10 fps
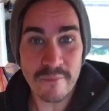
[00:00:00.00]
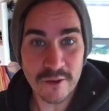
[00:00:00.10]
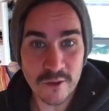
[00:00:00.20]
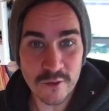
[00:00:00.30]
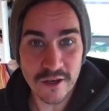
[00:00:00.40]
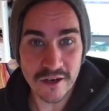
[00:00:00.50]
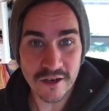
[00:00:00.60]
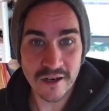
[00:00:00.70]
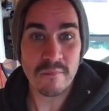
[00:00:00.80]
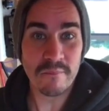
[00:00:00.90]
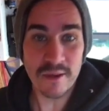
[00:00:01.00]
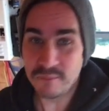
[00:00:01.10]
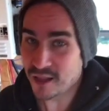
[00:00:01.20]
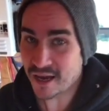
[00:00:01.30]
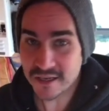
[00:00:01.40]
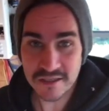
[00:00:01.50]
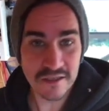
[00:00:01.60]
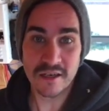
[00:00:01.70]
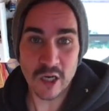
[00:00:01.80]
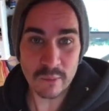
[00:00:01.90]
New Year. Be blessed.
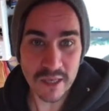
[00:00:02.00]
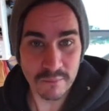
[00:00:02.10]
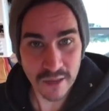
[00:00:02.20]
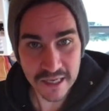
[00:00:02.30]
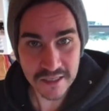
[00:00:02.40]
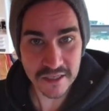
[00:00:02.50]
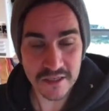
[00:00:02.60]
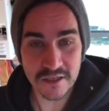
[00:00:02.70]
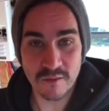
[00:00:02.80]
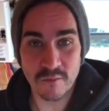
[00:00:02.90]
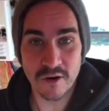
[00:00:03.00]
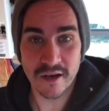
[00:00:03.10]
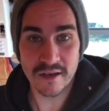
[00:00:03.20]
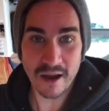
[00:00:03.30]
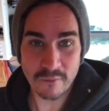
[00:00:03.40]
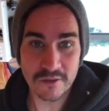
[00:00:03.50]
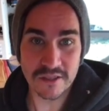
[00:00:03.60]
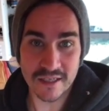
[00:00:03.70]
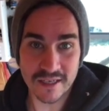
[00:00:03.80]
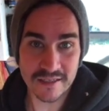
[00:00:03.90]
Go be a blessing to someone. We'll see you
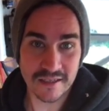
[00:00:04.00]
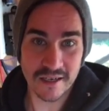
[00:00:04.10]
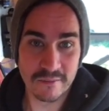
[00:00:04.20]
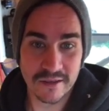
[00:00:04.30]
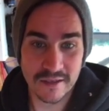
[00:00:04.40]
next time.